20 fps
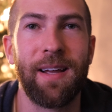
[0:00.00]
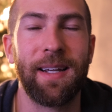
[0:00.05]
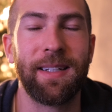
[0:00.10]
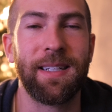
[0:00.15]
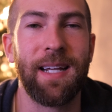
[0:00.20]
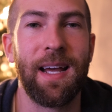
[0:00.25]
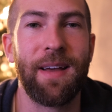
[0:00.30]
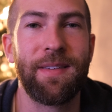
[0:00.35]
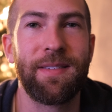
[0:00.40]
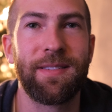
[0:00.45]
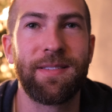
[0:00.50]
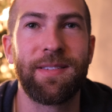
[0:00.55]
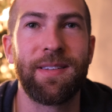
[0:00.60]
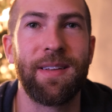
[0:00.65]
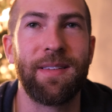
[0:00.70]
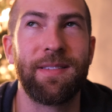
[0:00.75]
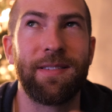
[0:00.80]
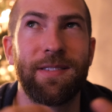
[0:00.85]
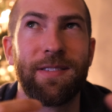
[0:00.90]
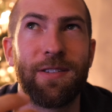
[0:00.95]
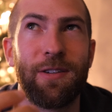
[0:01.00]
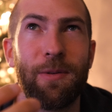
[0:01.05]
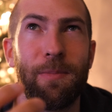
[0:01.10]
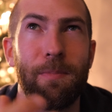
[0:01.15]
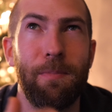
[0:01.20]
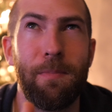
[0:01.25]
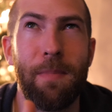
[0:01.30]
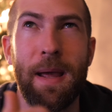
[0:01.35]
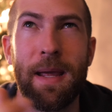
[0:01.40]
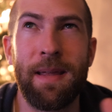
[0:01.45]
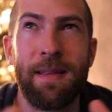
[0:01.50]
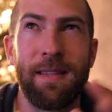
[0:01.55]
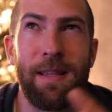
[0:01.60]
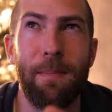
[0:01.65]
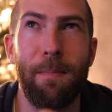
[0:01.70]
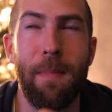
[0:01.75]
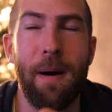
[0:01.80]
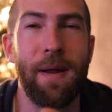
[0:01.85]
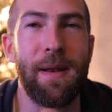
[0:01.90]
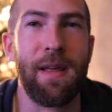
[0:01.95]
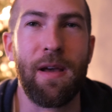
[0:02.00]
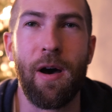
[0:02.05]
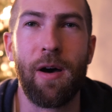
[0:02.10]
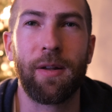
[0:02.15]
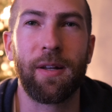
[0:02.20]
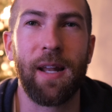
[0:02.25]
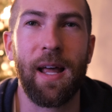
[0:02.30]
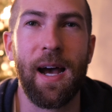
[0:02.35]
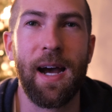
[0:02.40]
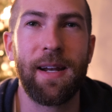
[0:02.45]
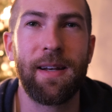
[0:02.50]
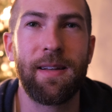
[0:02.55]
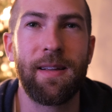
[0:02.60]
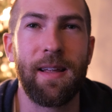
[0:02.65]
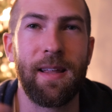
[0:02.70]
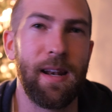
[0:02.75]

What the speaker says: I guess, since you're making the money online.